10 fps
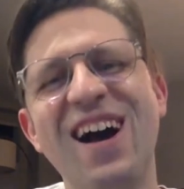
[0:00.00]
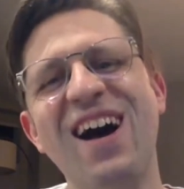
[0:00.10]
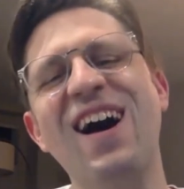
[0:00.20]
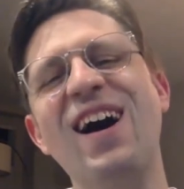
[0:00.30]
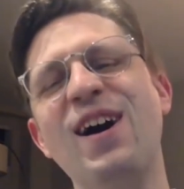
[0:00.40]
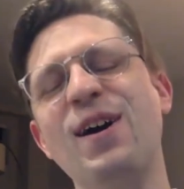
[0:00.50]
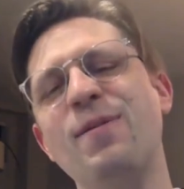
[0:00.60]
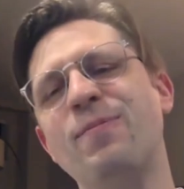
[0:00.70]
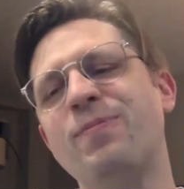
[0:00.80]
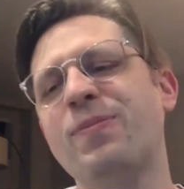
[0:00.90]

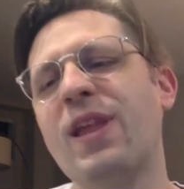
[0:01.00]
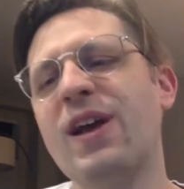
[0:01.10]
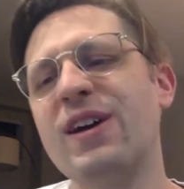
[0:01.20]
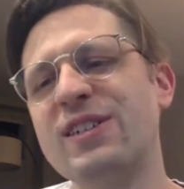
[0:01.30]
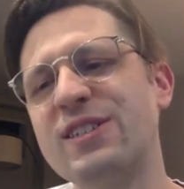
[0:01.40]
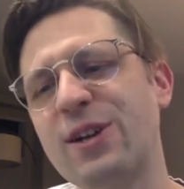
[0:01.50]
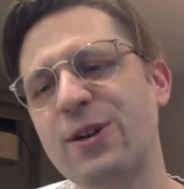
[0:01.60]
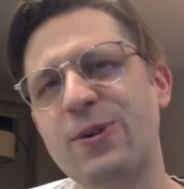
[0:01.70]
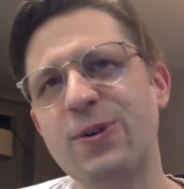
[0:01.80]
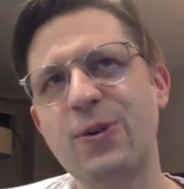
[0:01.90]
Um,
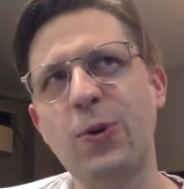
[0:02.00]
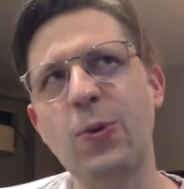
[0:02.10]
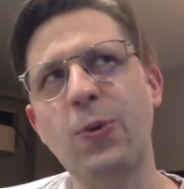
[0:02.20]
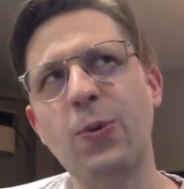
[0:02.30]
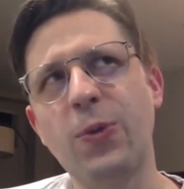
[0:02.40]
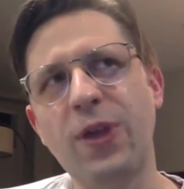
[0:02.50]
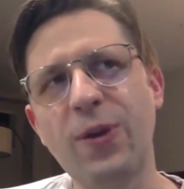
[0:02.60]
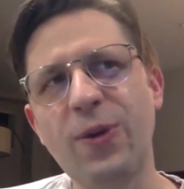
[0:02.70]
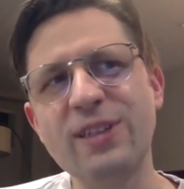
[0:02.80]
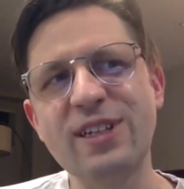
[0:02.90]
so there
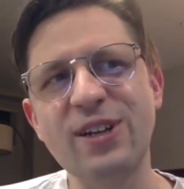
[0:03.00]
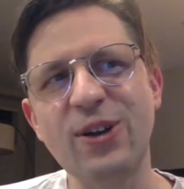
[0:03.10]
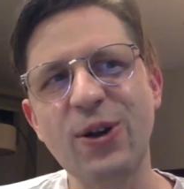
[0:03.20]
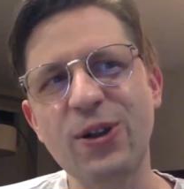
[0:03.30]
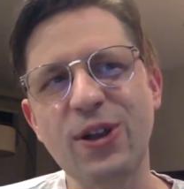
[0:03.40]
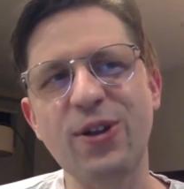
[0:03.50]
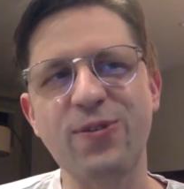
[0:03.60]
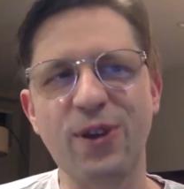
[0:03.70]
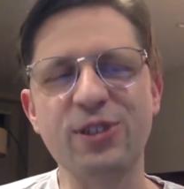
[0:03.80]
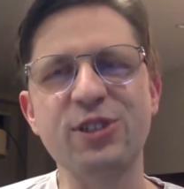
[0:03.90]
was an earlier
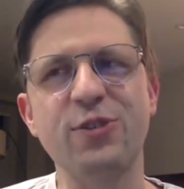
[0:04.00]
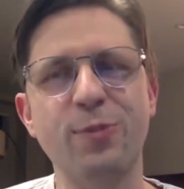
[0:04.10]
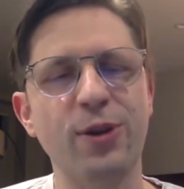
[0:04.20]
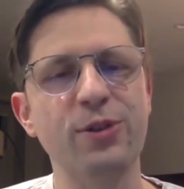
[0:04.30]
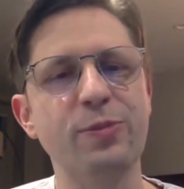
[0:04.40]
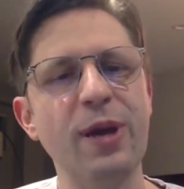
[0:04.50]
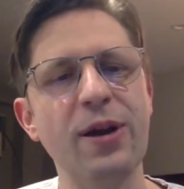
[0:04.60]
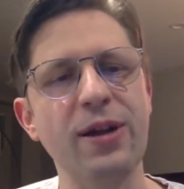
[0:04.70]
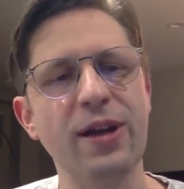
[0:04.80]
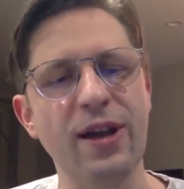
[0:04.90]
version of Burgle's
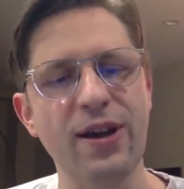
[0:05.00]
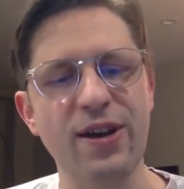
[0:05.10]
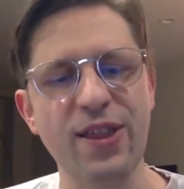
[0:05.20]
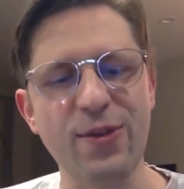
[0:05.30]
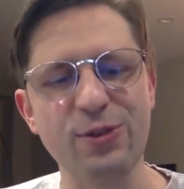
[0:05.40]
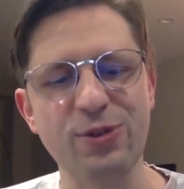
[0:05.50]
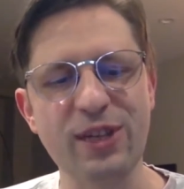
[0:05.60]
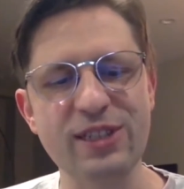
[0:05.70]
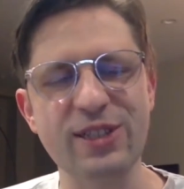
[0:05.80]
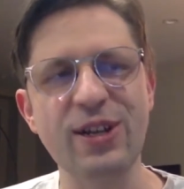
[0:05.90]
Bounty that was
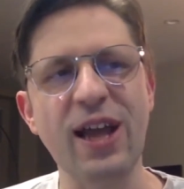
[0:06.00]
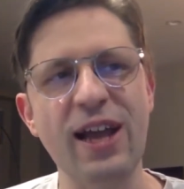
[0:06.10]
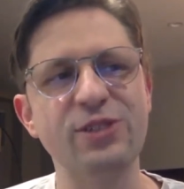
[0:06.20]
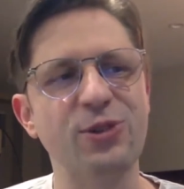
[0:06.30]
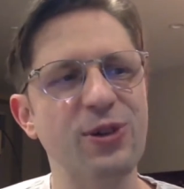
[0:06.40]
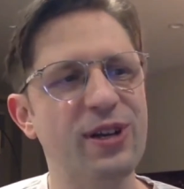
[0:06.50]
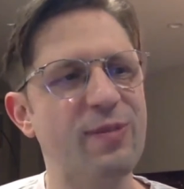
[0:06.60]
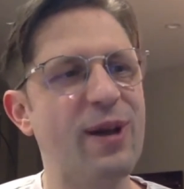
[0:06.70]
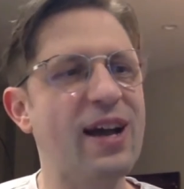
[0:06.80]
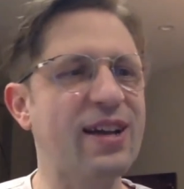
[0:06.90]
released on Android
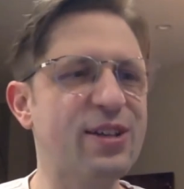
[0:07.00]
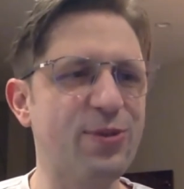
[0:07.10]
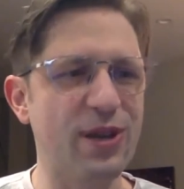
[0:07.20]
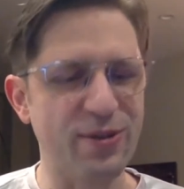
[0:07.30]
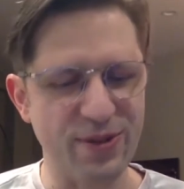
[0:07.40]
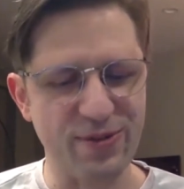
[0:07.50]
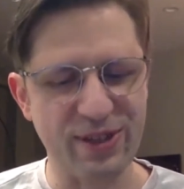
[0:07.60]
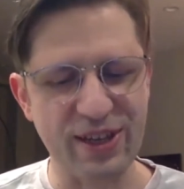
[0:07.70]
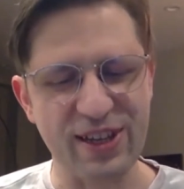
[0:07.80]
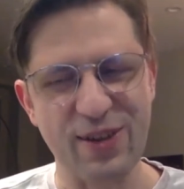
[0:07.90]
back in
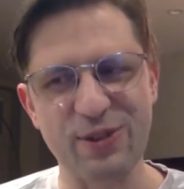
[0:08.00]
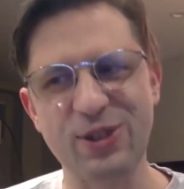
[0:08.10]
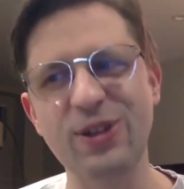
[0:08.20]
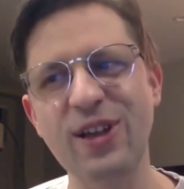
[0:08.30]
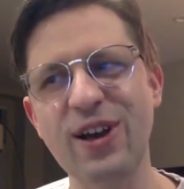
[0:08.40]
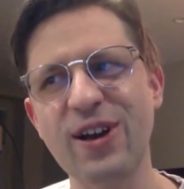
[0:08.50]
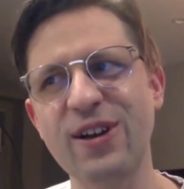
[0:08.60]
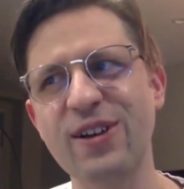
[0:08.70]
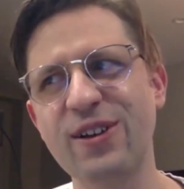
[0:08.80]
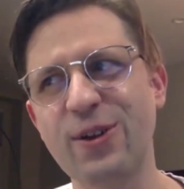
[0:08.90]
2015. It was only
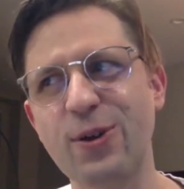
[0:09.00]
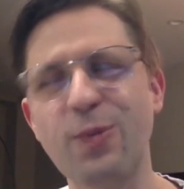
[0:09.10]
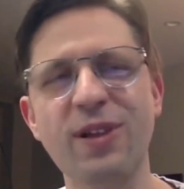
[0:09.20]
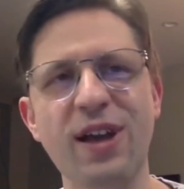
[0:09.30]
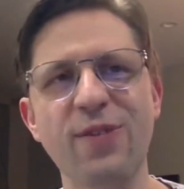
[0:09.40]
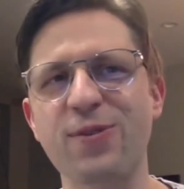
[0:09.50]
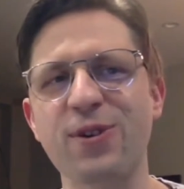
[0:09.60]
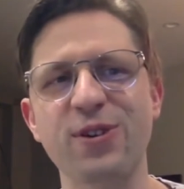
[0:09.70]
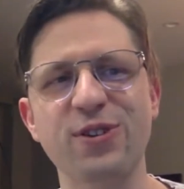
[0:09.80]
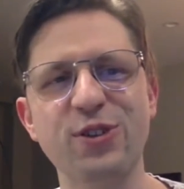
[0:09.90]
on Google Play
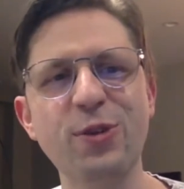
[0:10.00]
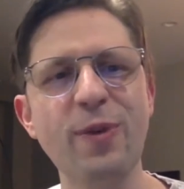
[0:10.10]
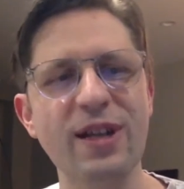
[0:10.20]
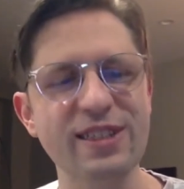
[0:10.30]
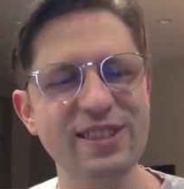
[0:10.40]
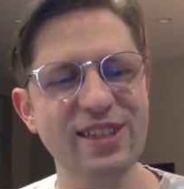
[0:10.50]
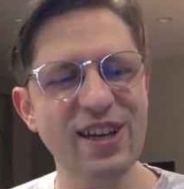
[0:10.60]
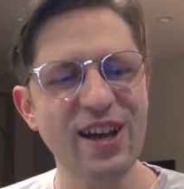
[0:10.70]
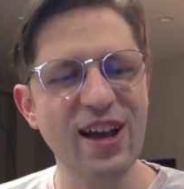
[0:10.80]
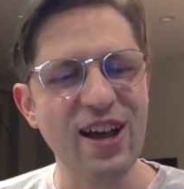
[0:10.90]
for 2 months
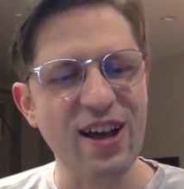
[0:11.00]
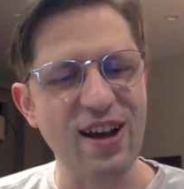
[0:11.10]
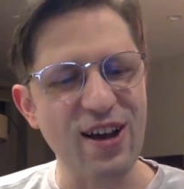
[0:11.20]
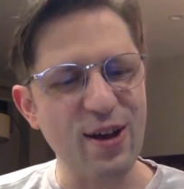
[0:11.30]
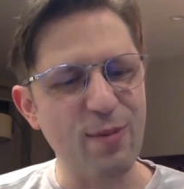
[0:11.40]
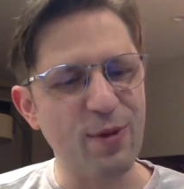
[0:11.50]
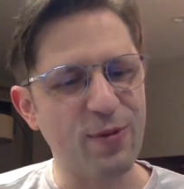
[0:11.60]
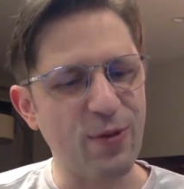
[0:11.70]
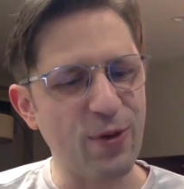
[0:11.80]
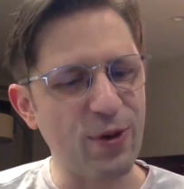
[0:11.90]

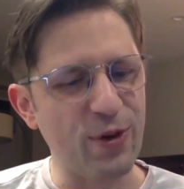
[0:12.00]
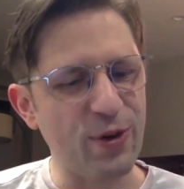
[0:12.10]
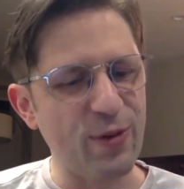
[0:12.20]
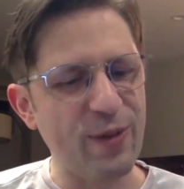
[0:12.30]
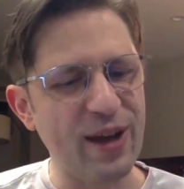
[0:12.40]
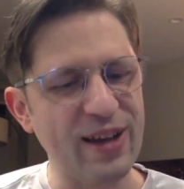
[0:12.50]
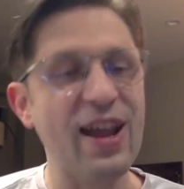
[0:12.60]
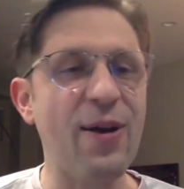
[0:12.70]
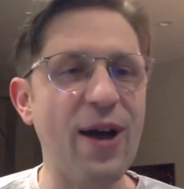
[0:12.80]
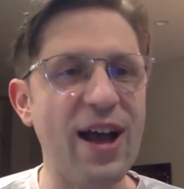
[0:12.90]
before my
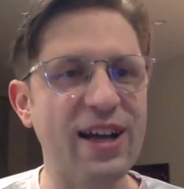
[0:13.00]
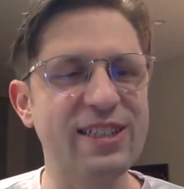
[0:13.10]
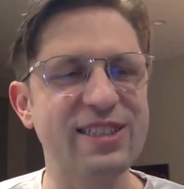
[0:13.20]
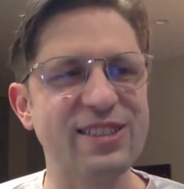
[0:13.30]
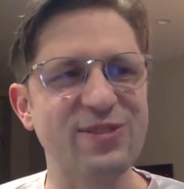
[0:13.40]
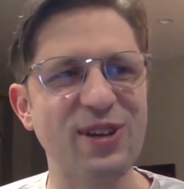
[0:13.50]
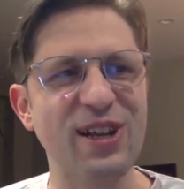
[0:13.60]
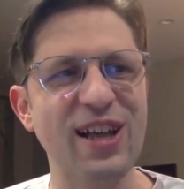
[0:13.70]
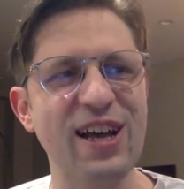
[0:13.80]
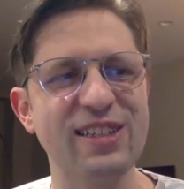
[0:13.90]
now ex
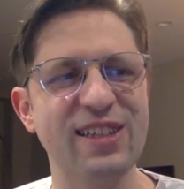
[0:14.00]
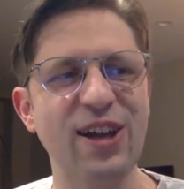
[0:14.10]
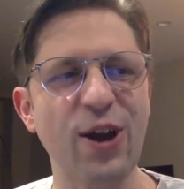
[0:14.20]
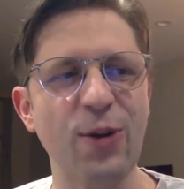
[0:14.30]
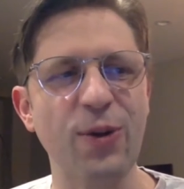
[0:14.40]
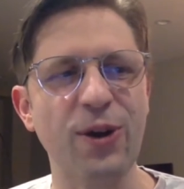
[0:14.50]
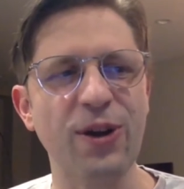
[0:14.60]
realized the artwork